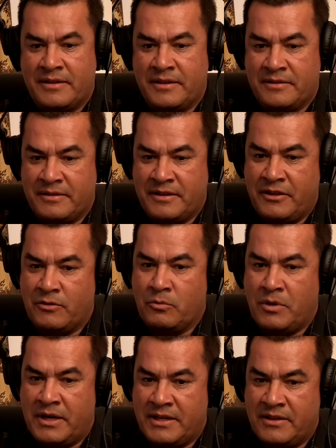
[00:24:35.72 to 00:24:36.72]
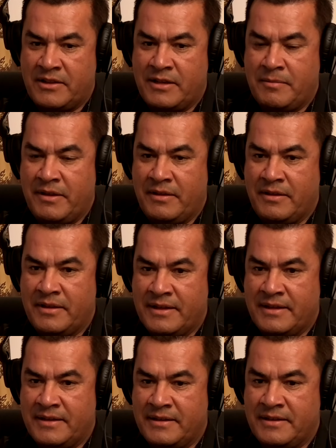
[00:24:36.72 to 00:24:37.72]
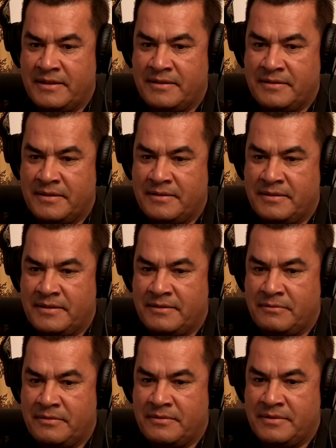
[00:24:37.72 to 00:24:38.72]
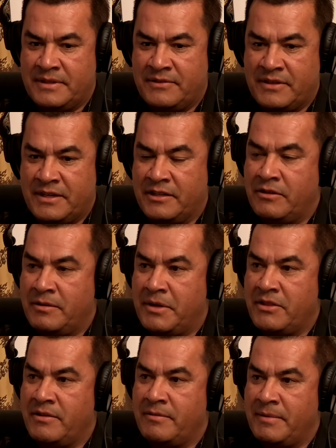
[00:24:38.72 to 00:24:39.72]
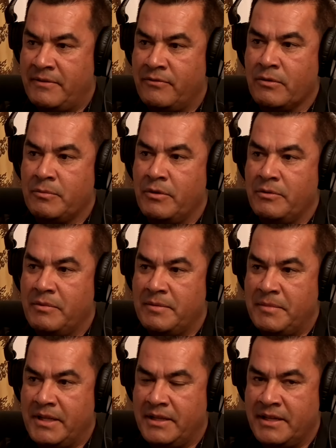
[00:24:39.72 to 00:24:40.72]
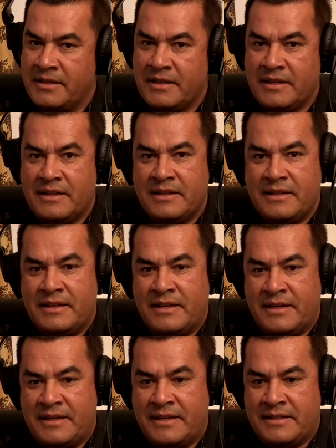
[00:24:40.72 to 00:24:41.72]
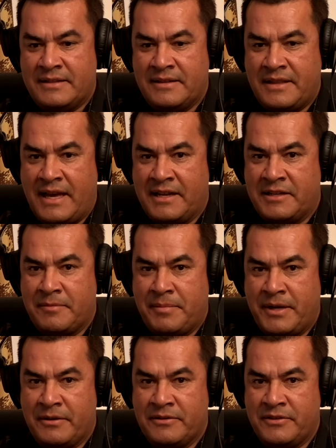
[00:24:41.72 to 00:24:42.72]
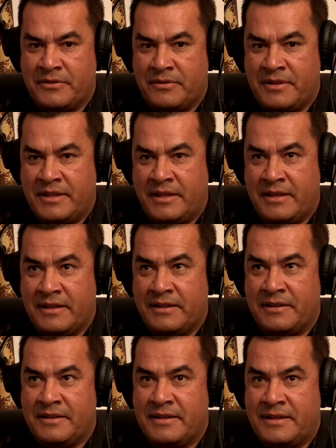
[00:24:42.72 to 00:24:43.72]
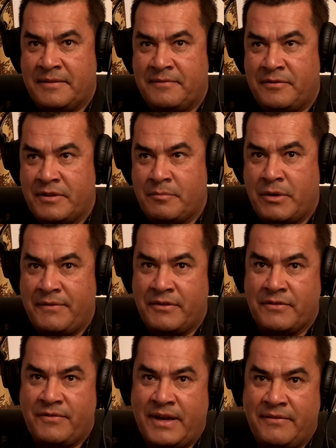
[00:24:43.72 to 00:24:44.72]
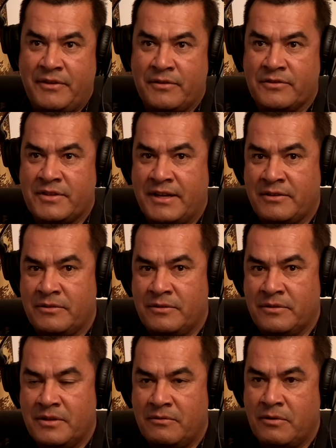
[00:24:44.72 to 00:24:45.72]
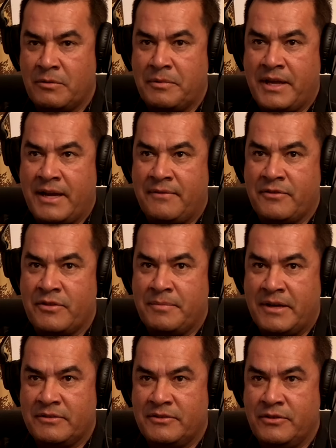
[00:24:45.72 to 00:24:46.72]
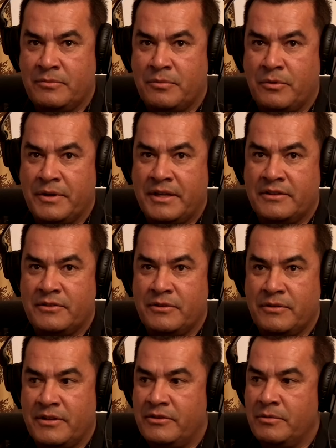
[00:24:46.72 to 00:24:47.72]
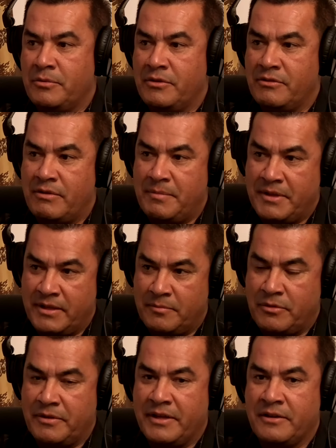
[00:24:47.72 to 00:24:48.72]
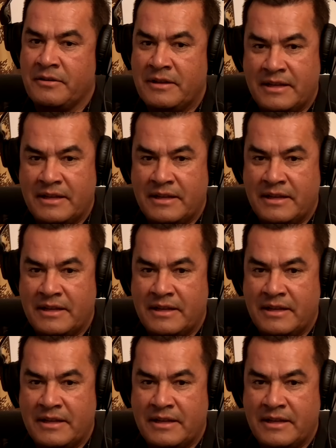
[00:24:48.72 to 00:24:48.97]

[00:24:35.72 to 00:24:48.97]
know, year one is going to be uh, uh, uh, it's going to include a budget of about 4.1 million. Uh, and that compared to the um, for the previous five-year cycle where we averaged about 2.2 to 2.3 million per year,